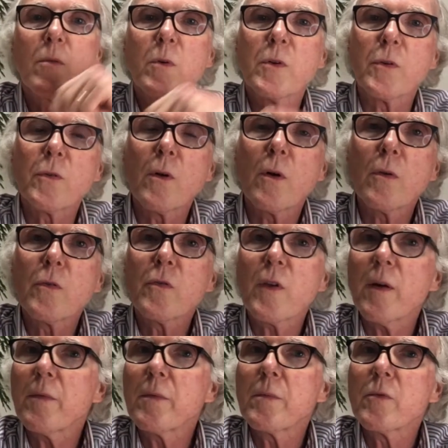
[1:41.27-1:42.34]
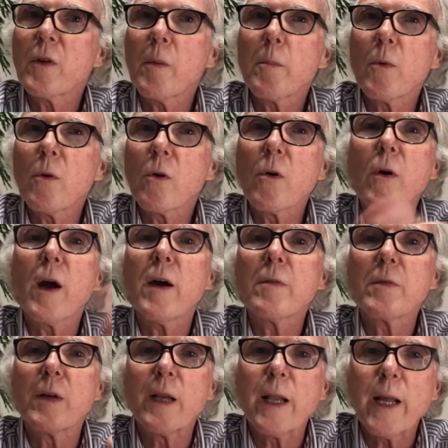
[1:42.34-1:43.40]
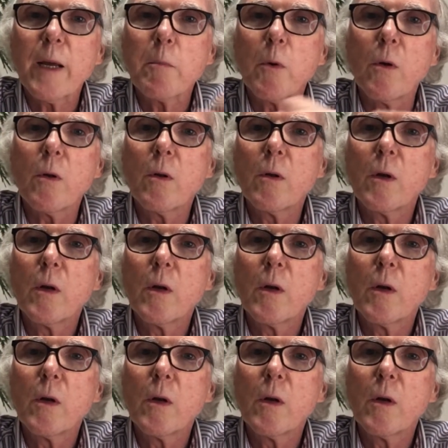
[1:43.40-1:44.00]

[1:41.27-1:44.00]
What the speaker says: which is called Sapporo Craft Label,